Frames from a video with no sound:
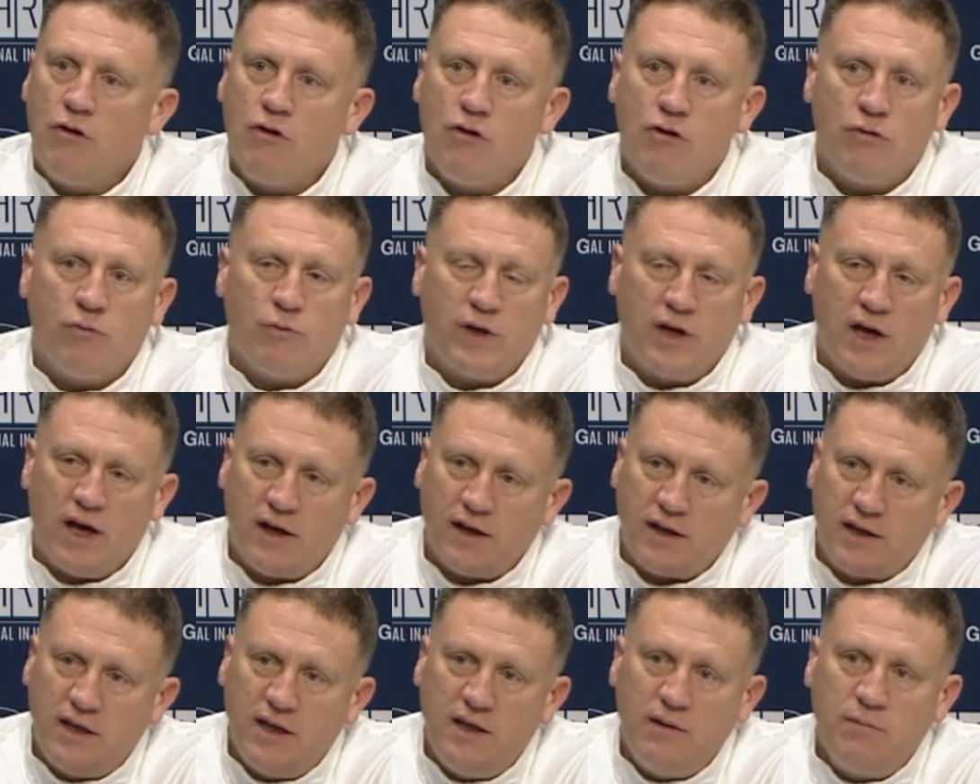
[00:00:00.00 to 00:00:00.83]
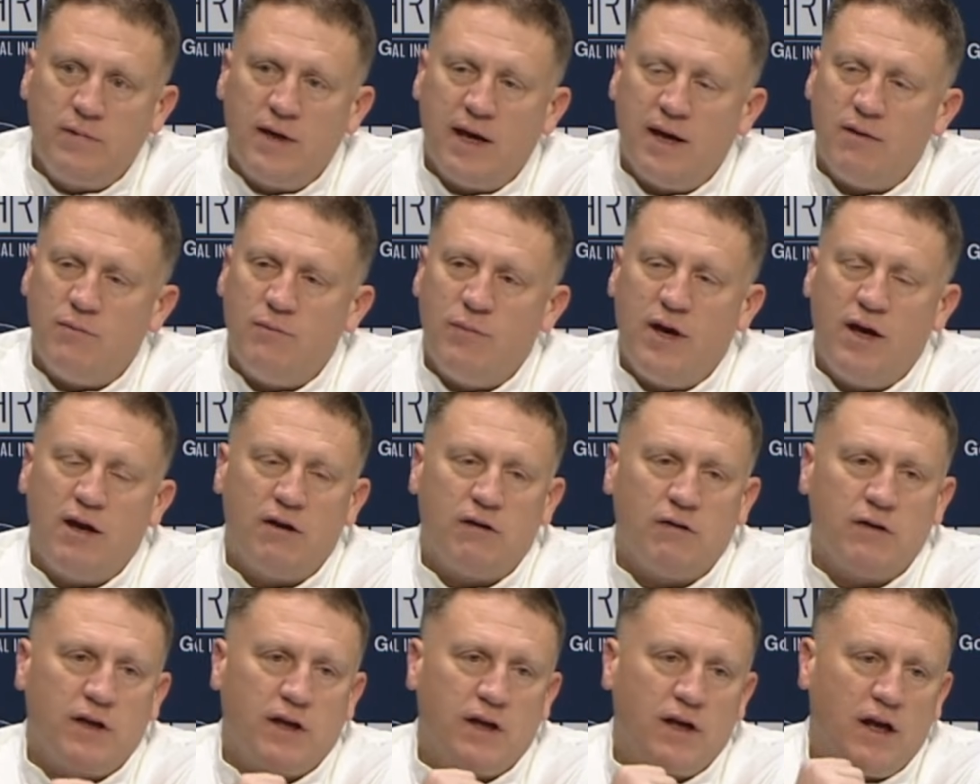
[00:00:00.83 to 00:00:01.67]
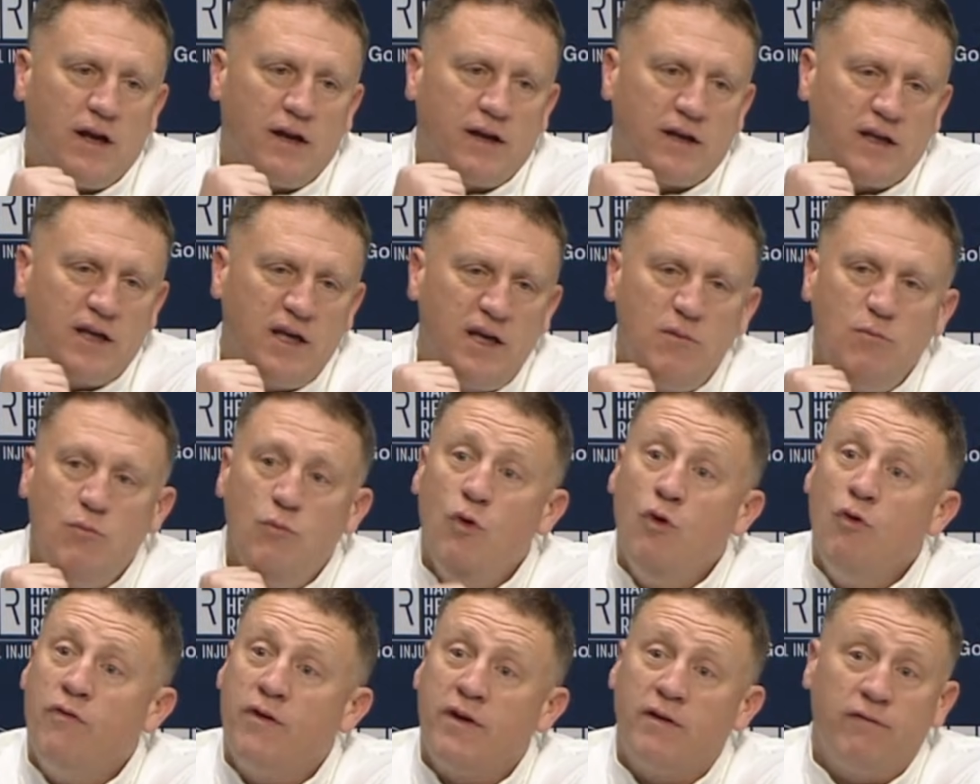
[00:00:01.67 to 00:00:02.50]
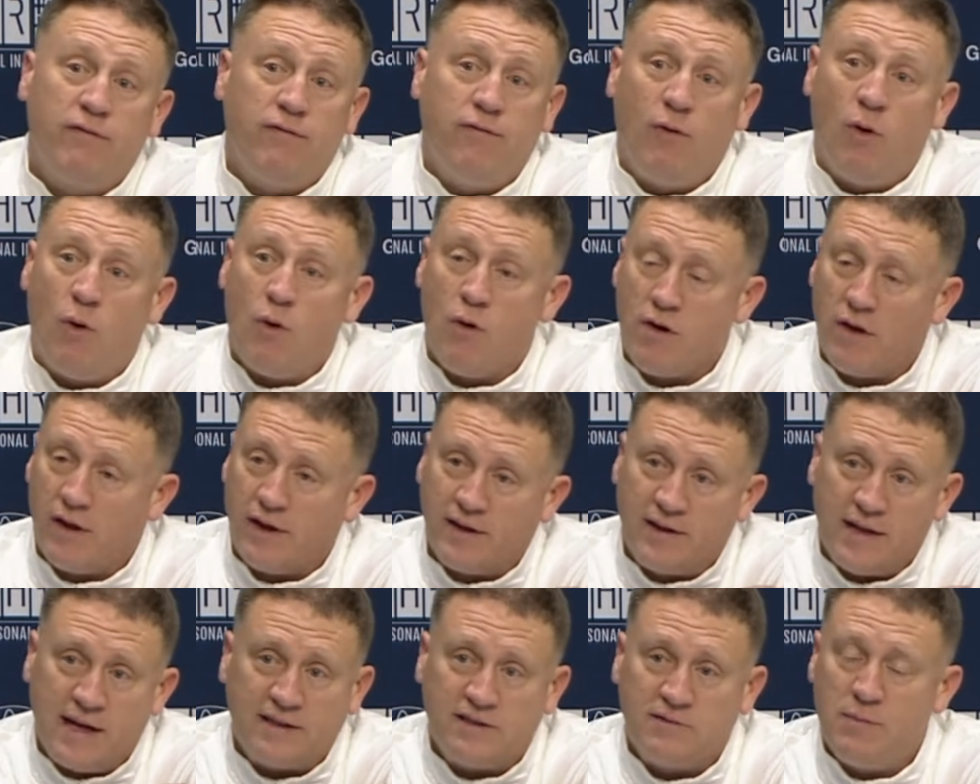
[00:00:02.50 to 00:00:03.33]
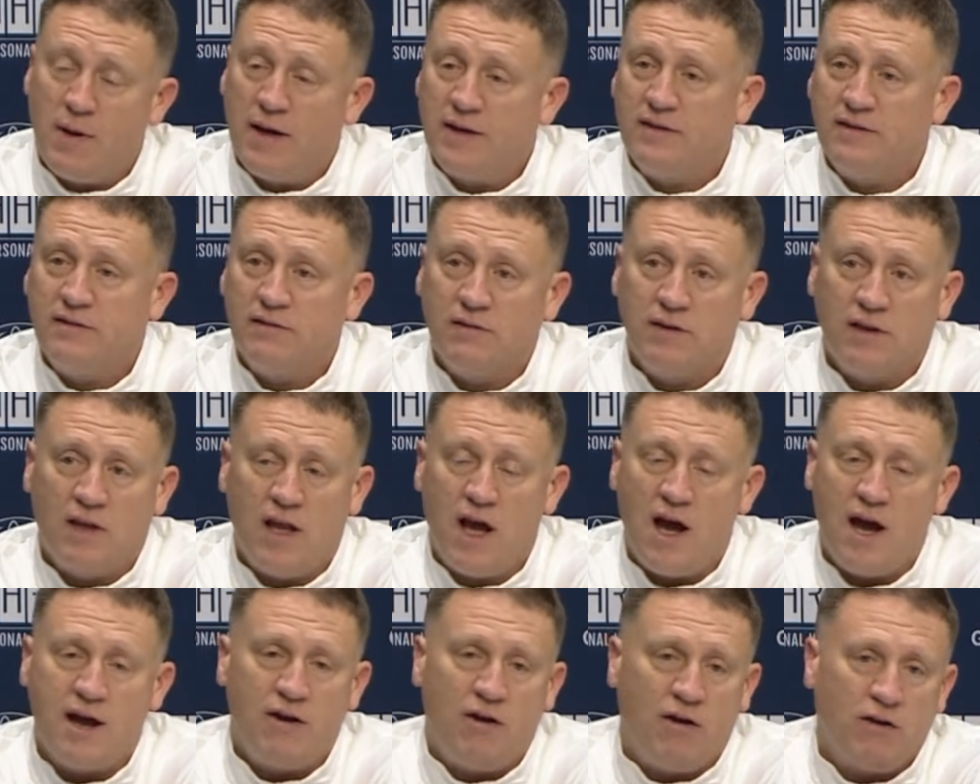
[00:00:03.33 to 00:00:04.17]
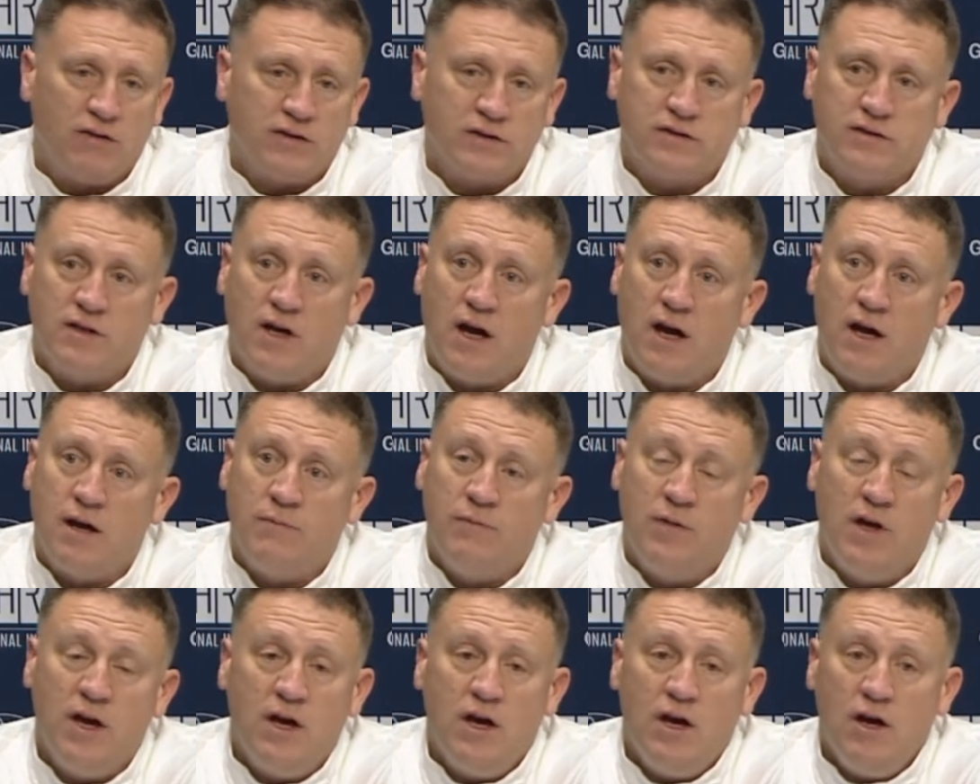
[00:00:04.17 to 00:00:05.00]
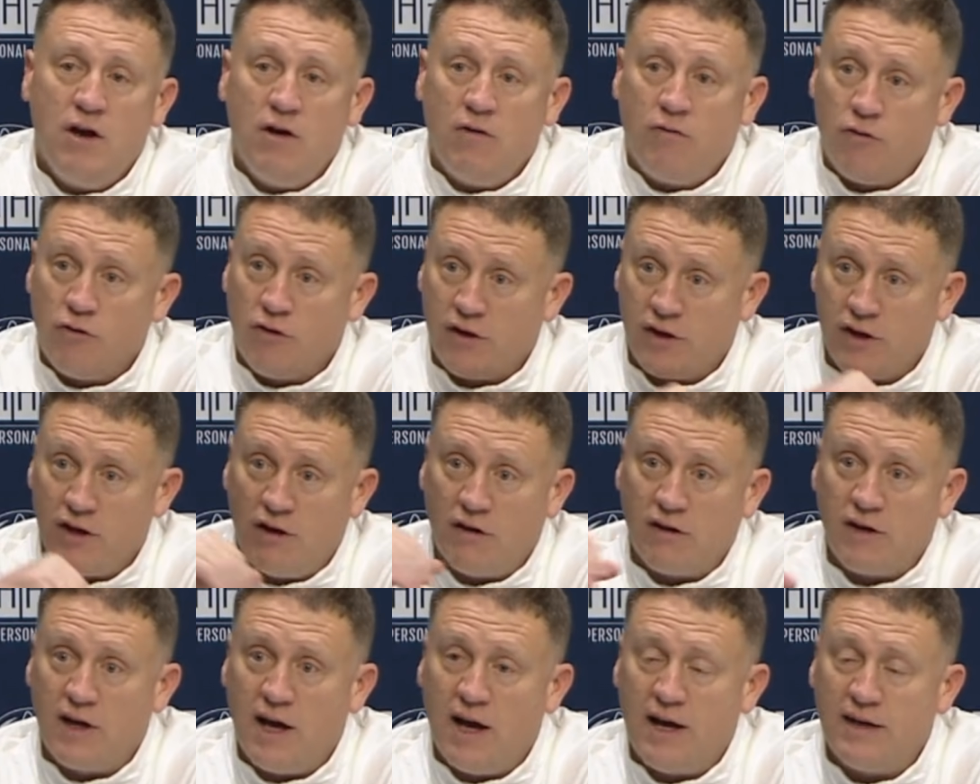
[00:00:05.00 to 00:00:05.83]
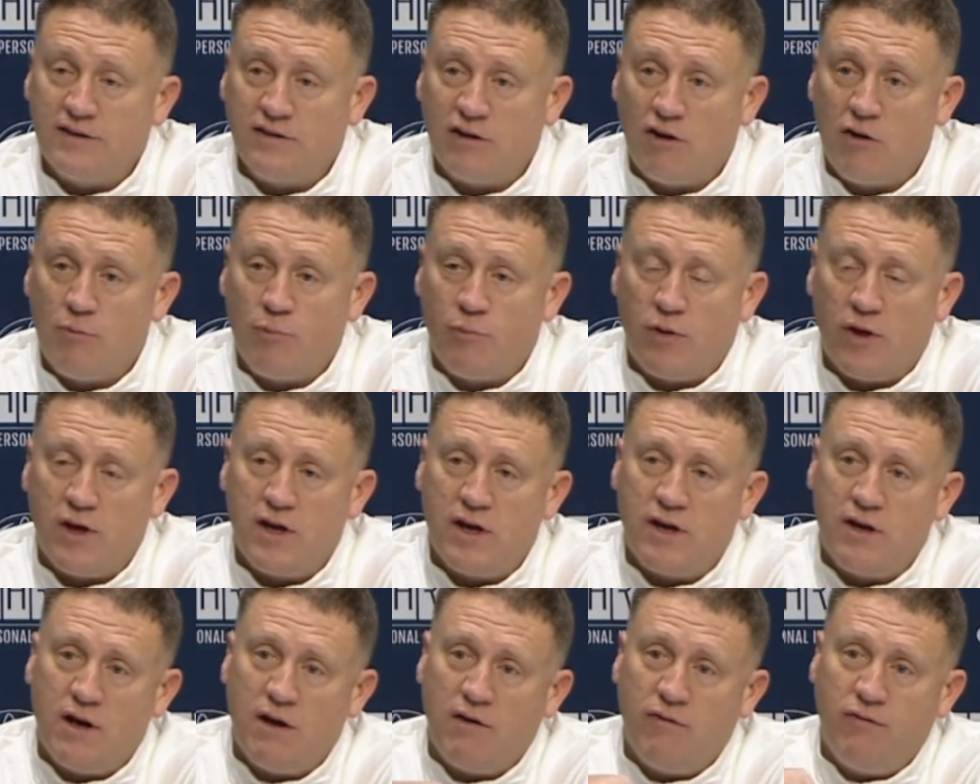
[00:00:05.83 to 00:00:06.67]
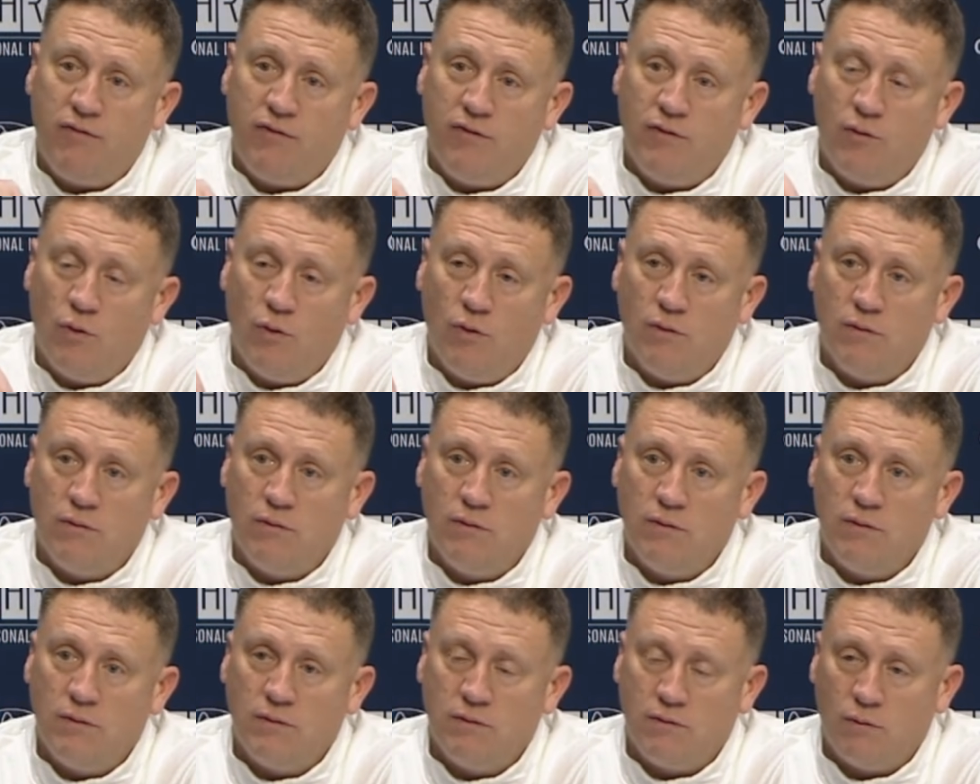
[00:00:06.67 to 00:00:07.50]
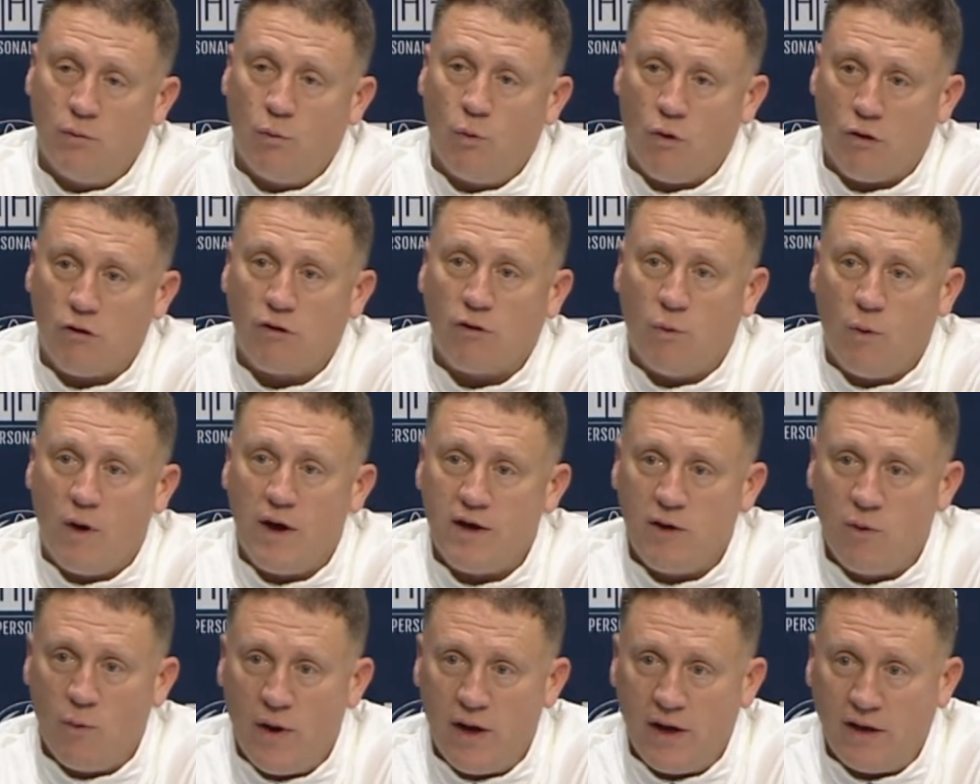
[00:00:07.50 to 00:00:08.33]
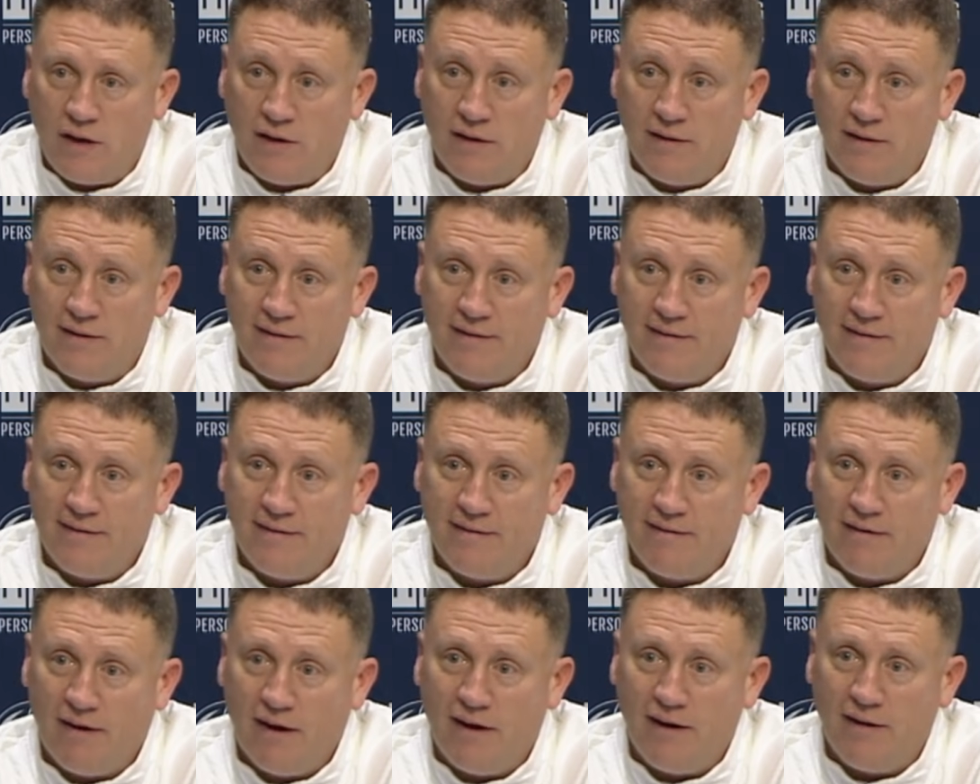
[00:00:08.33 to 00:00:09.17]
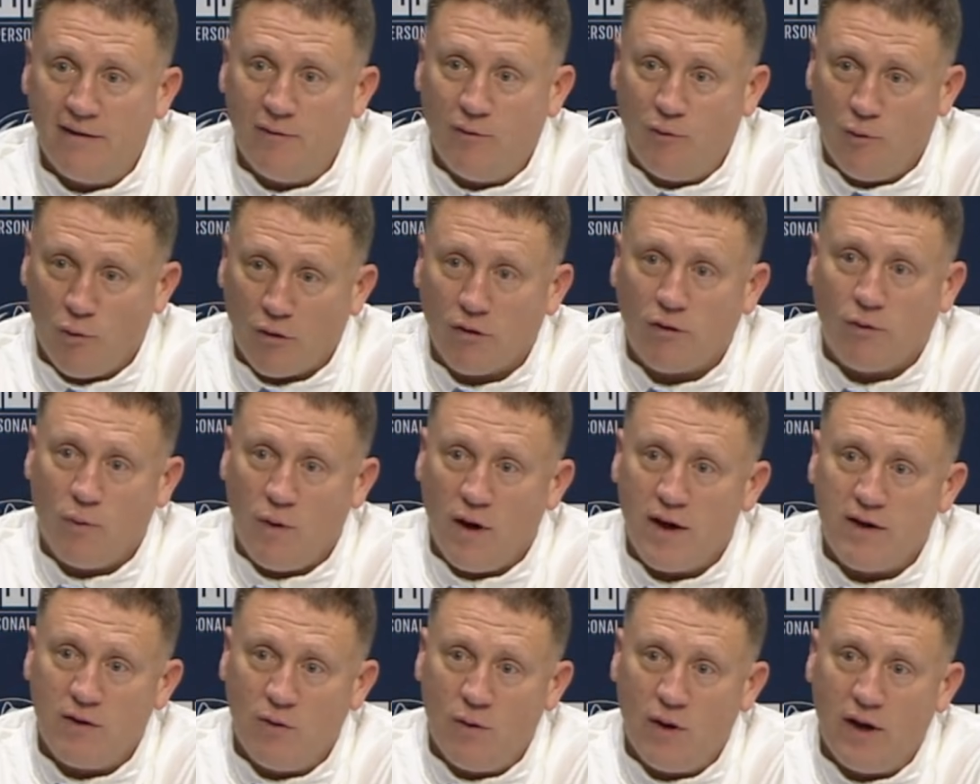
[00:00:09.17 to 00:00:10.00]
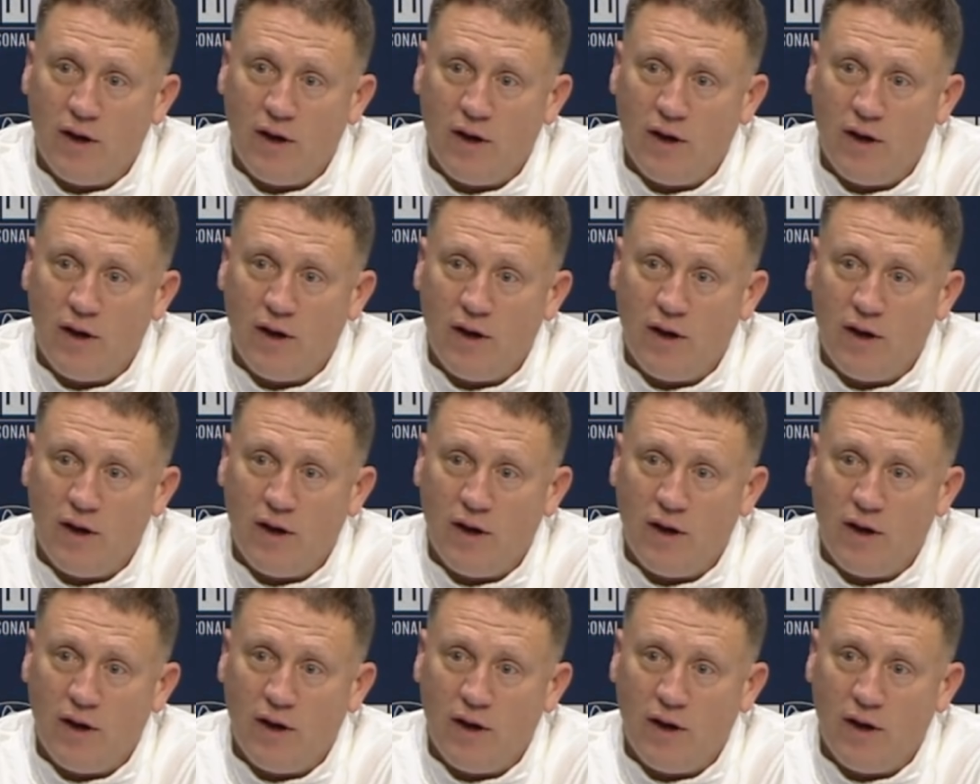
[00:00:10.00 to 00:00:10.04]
We got to keep getting better. You got to keep moving forward. Like, that's my line all the time. For the young guys that aren't playing enough, work while you wait, right? Work while you wait.